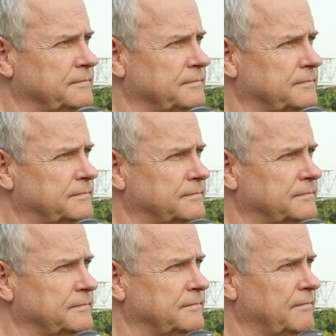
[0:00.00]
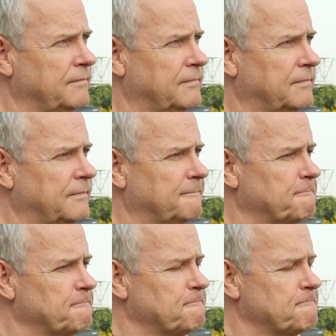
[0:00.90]

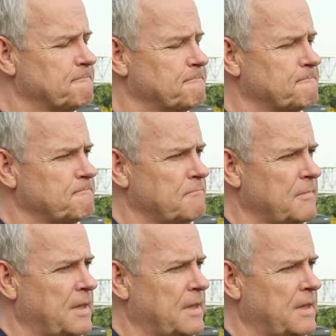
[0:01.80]
[no speech]